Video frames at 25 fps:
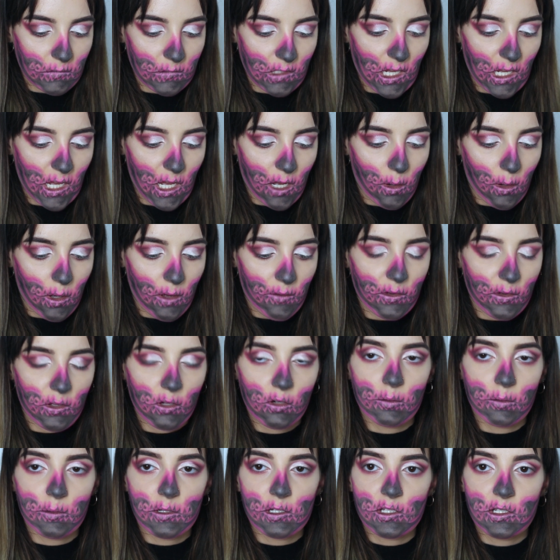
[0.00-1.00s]
How have I
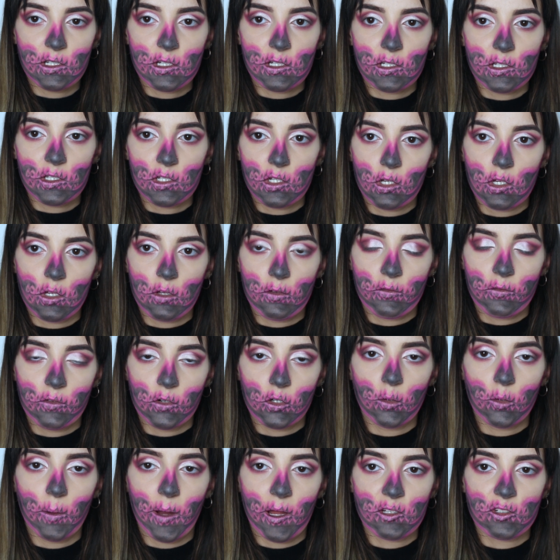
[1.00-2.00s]
almost used 2
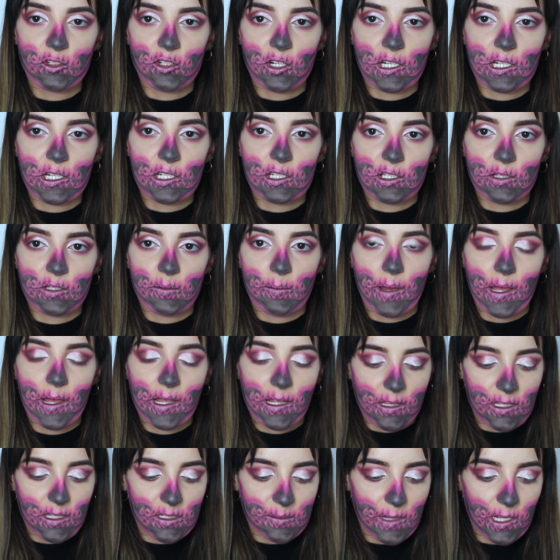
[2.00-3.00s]
full batteries
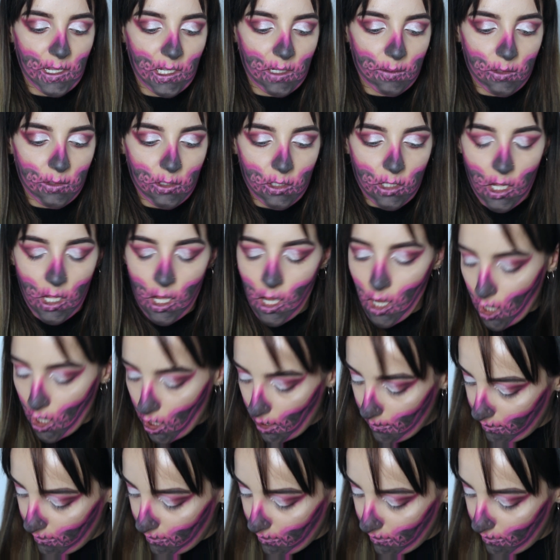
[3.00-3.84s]
making this makeup look?